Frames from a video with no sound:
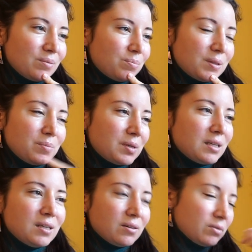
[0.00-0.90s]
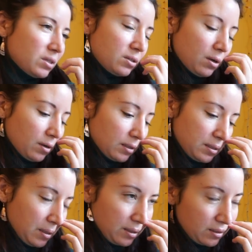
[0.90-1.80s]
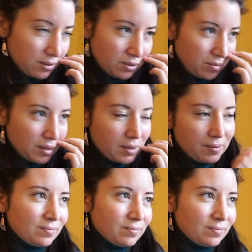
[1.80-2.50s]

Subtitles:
But the beginning of this song sucks to me.